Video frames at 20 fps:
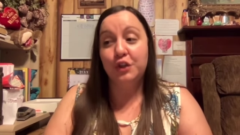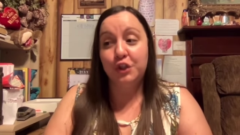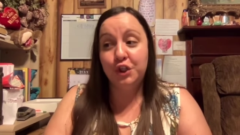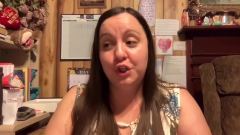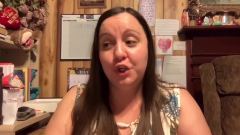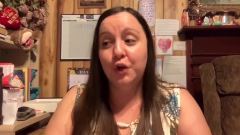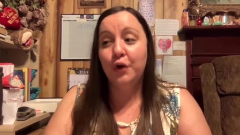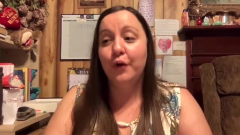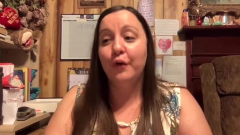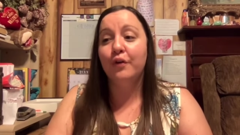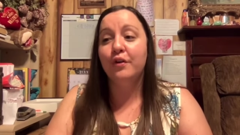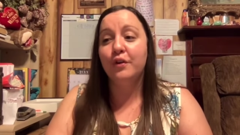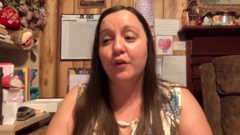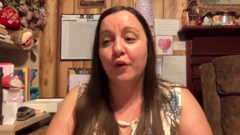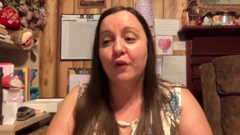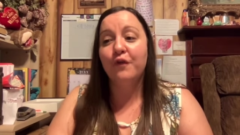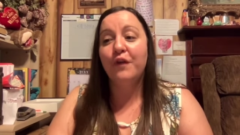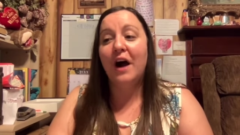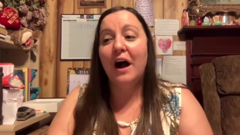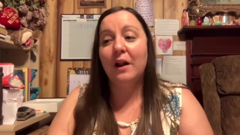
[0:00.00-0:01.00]
choose
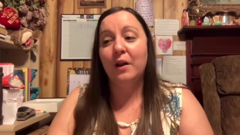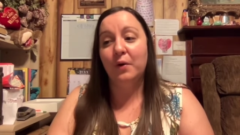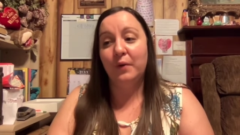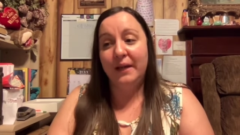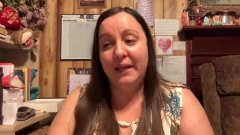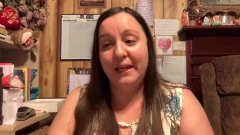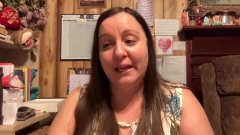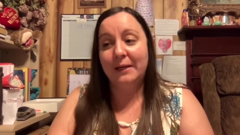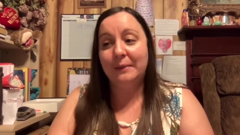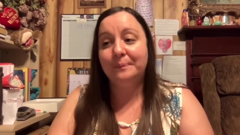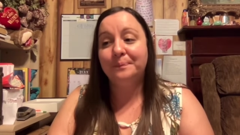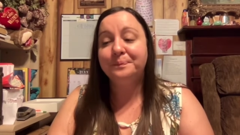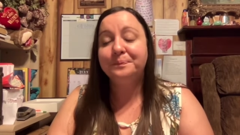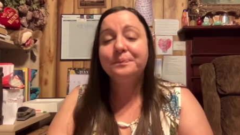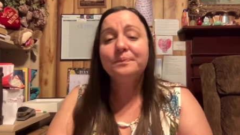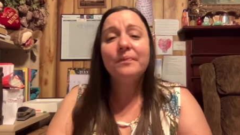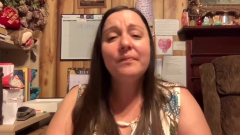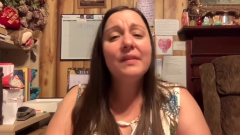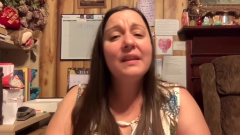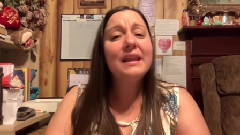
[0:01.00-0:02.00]
to follow Him
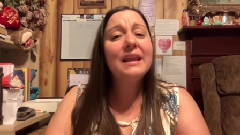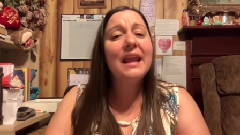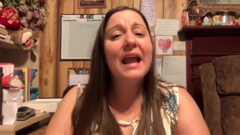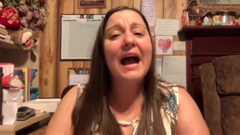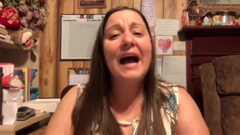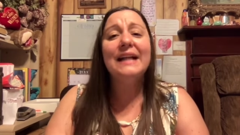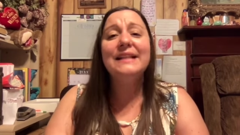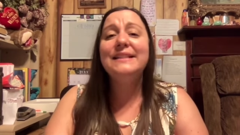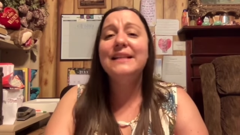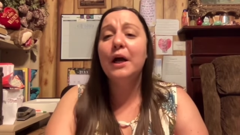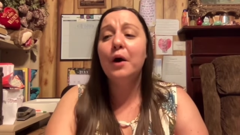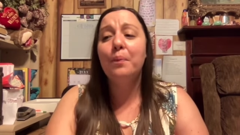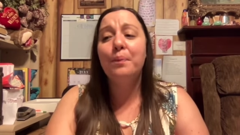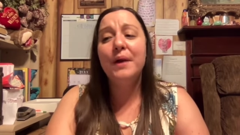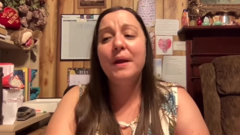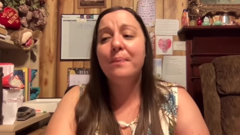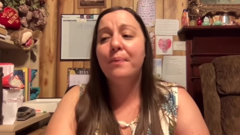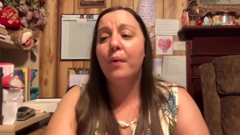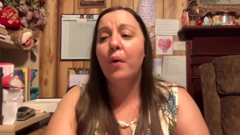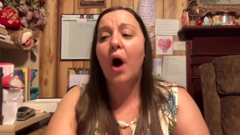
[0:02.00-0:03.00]
I tell
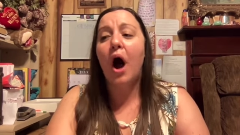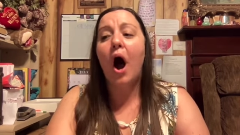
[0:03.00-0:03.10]
people